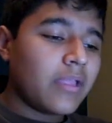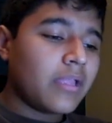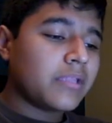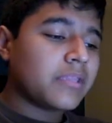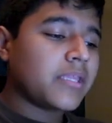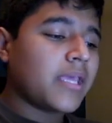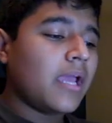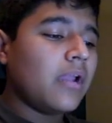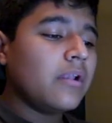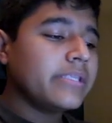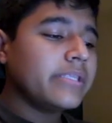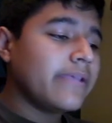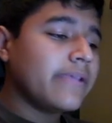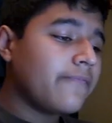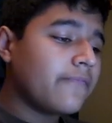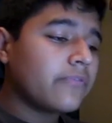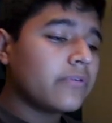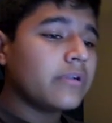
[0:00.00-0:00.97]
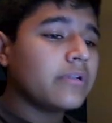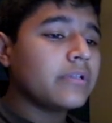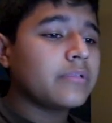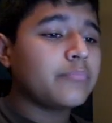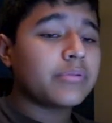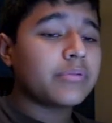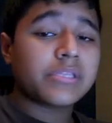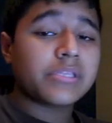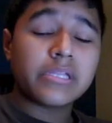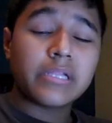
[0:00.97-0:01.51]
It's kind of different,
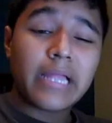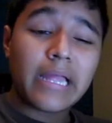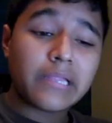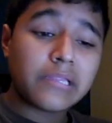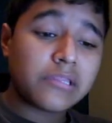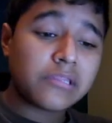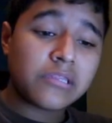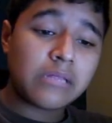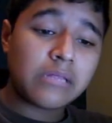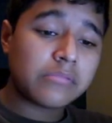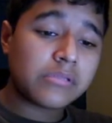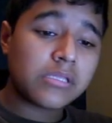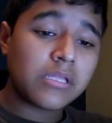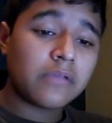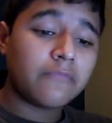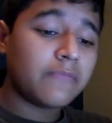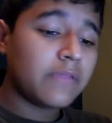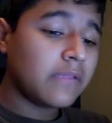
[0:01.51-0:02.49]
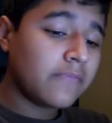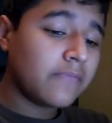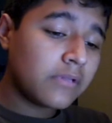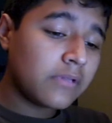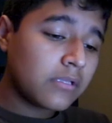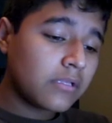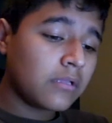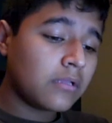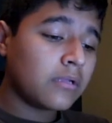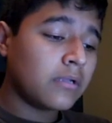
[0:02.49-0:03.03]
but it still has the same stuff. Even
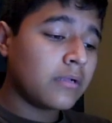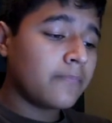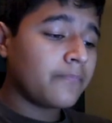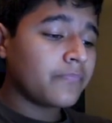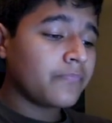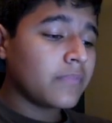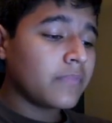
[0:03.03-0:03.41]
um,